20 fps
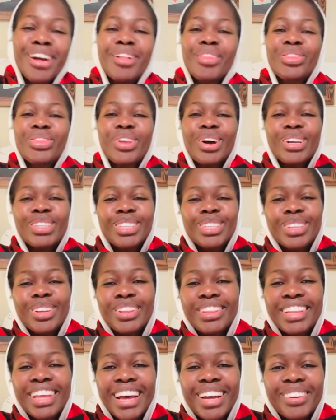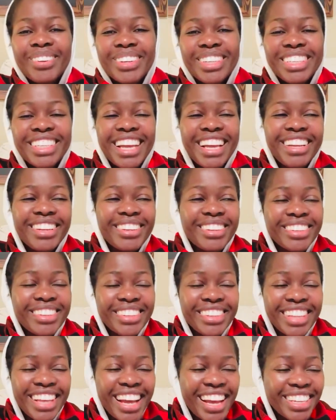thoughts on that, which I don't
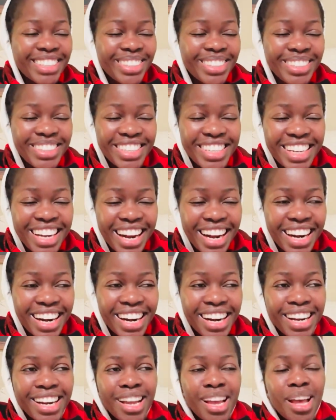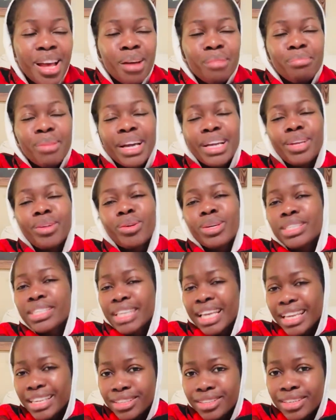know that I should share. But it was
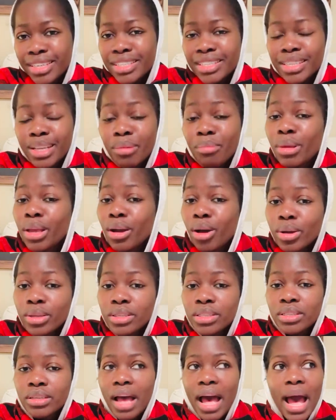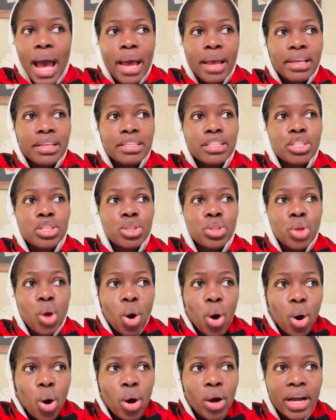interesting because I
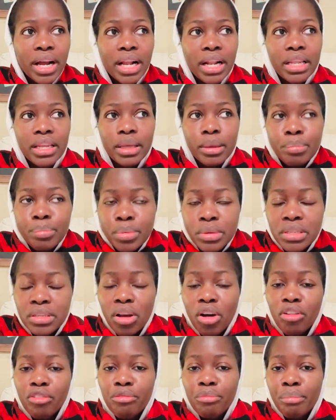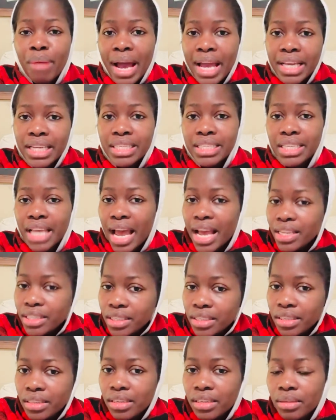saw clips of Mike
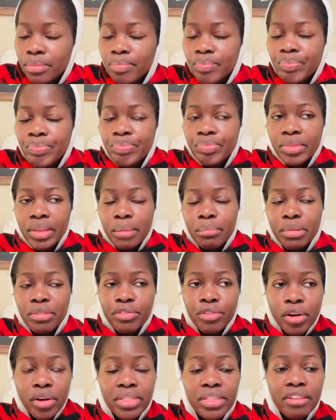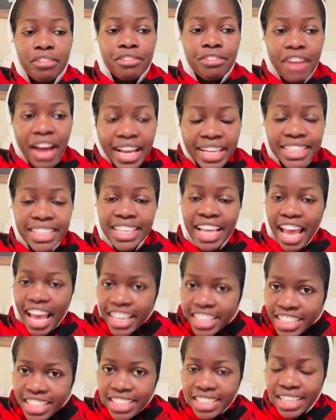Tyson before the fight
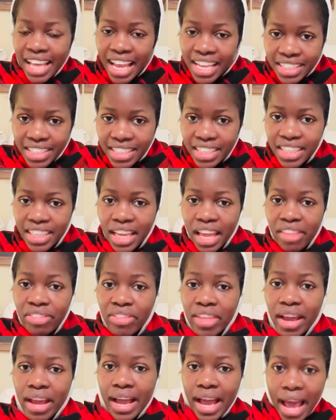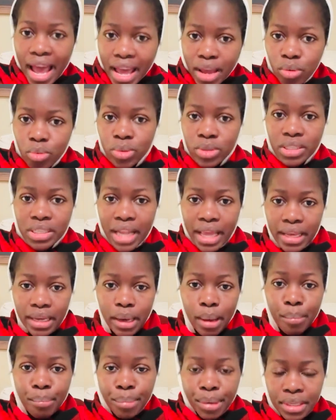exercising, and the guy was like
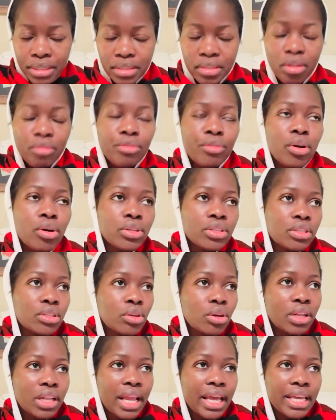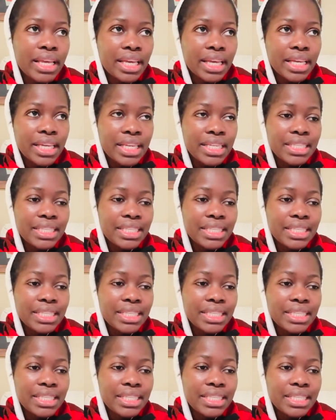a beast. Of course, not like in